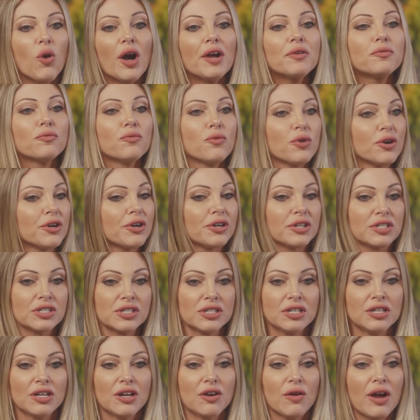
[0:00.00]
what
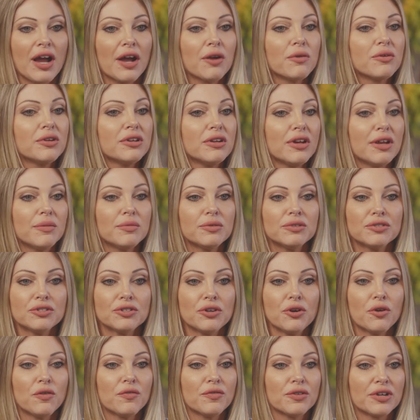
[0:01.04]
worked you know how were you able
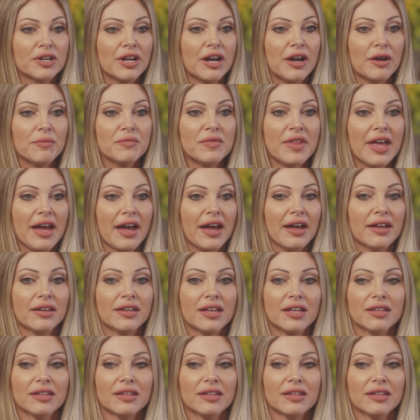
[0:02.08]
to overcome that